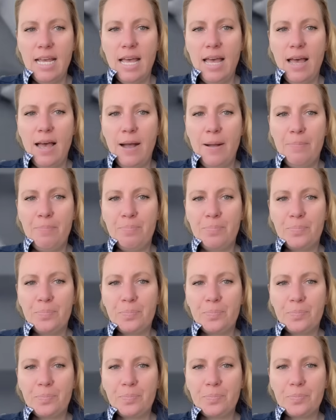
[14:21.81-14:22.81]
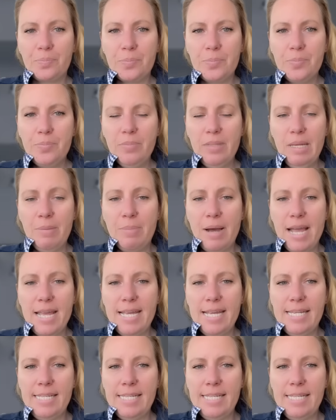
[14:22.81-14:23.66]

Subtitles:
by a